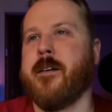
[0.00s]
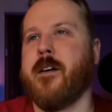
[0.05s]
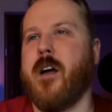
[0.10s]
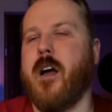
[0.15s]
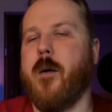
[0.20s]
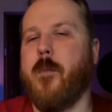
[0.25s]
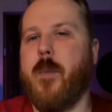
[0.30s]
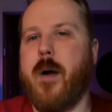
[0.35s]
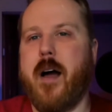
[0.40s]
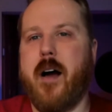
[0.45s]

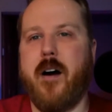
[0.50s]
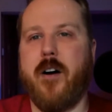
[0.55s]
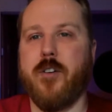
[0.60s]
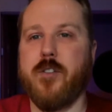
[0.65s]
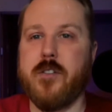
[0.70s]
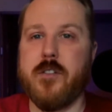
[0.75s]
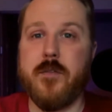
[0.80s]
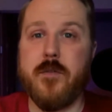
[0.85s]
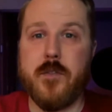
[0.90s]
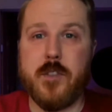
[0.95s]
about
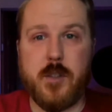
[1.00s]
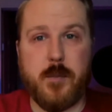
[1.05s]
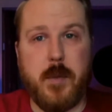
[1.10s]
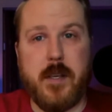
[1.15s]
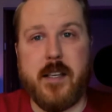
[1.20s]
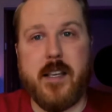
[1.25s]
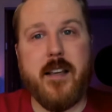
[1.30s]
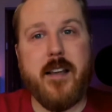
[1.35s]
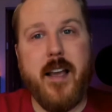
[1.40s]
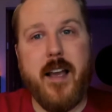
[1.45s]

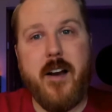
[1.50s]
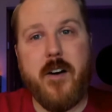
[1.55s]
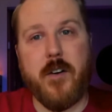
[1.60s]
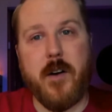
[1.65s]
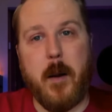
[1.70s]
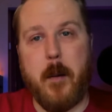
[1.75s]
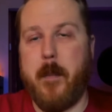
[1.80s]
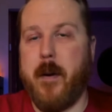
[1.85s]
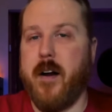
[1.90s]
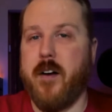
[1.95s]
speaking out
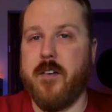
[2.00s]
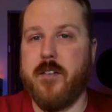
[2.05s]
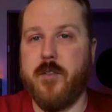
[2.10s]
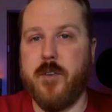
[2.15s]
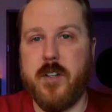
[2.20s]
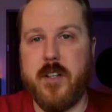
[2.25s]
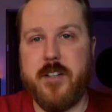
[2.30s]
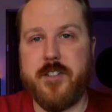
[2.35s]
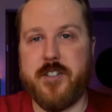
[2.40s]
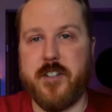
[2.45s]
about
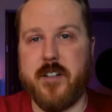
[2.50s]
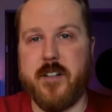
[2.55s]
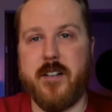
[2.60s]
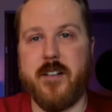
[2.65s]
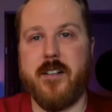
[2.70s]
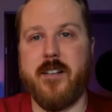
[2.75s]
religion.